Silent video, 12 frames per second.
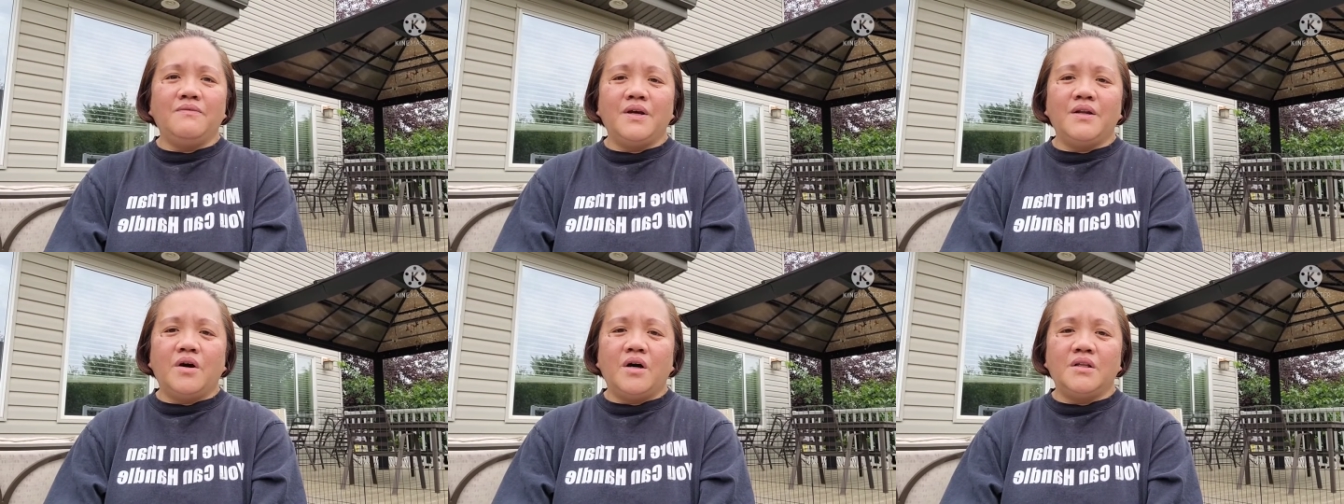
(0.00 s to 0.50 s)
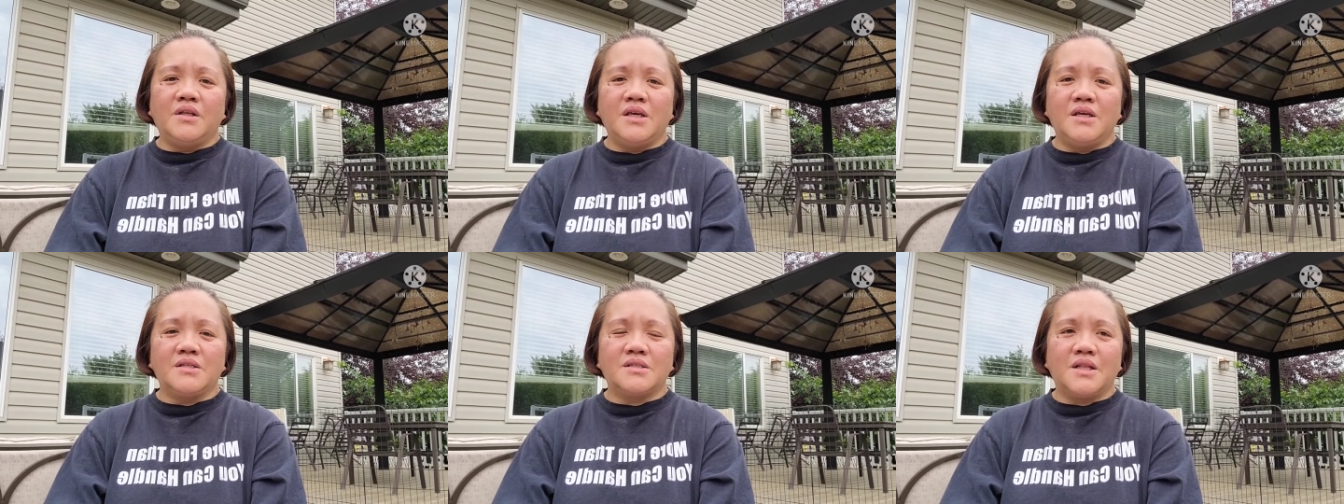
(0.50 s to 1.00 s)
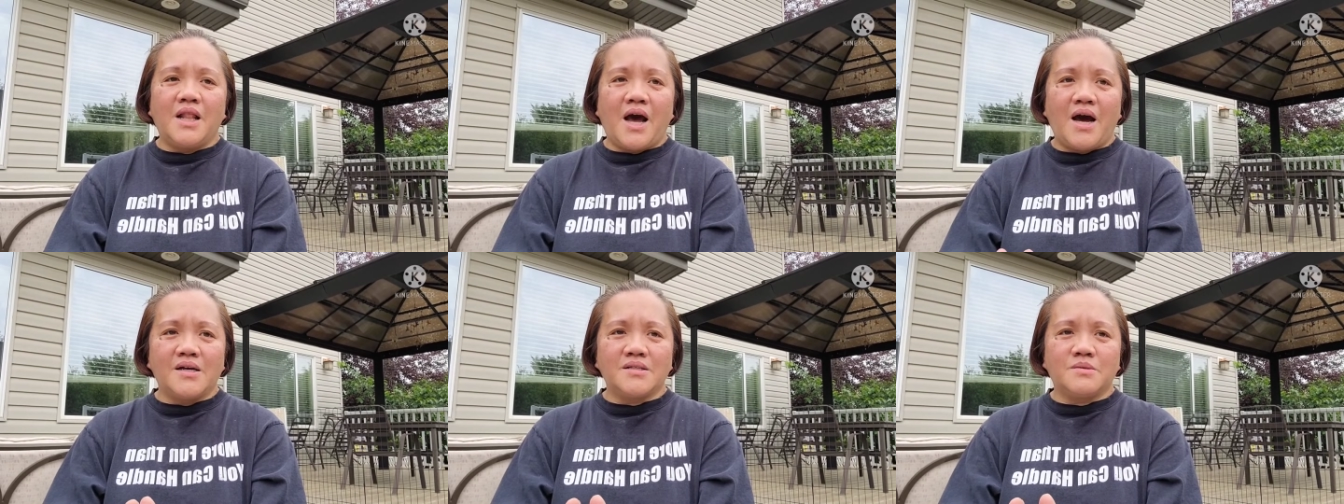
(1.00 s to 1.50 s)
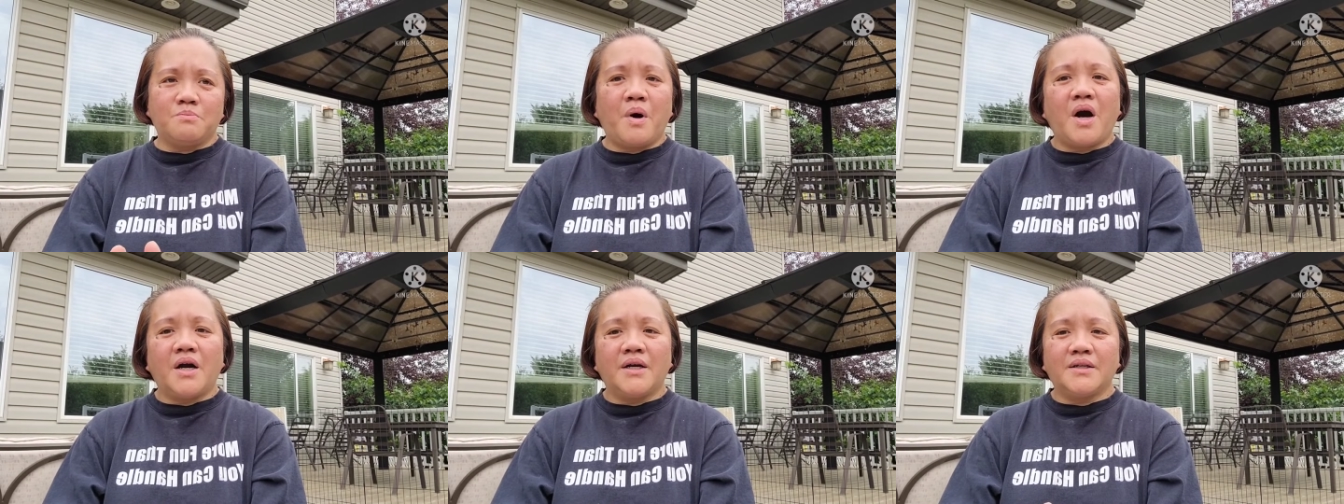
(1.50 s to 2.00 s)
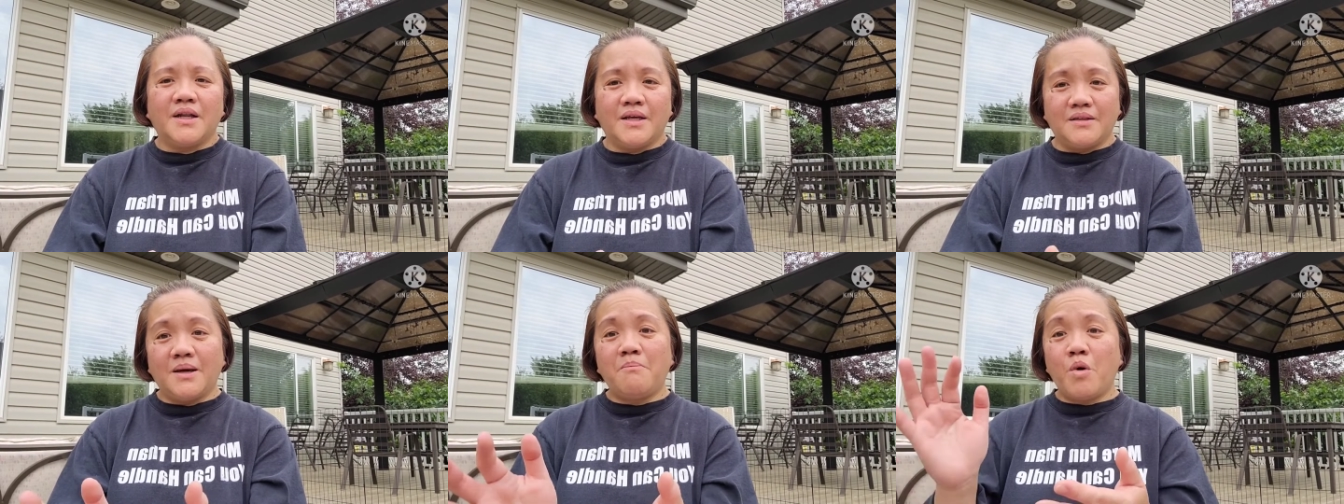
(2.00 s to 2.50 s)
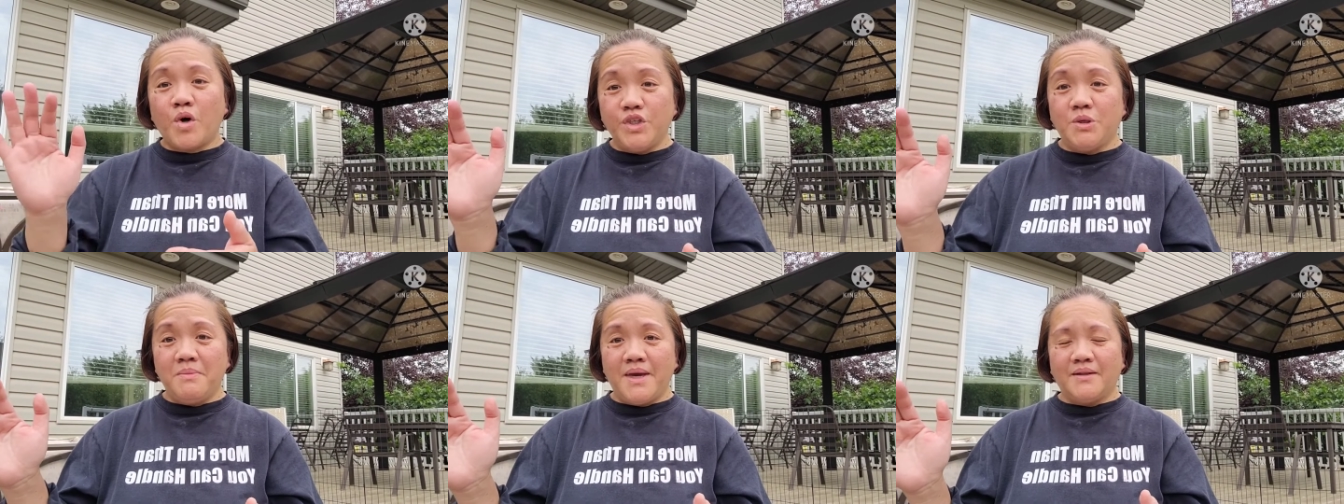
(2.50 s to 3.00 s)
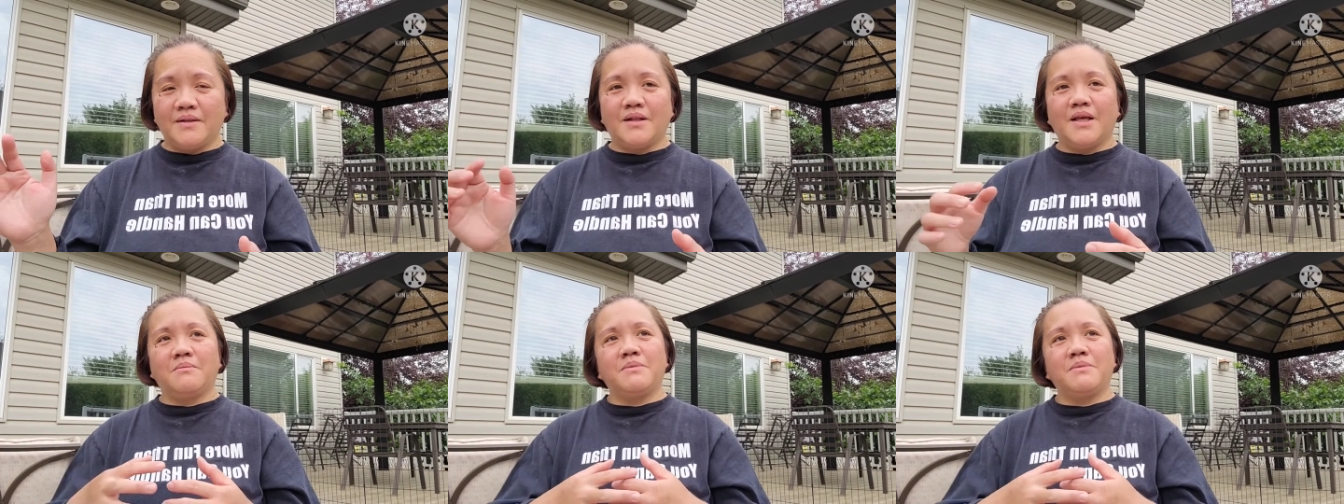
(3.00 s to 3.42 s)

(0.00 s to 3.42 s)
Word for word: Even on his last part, like the monument,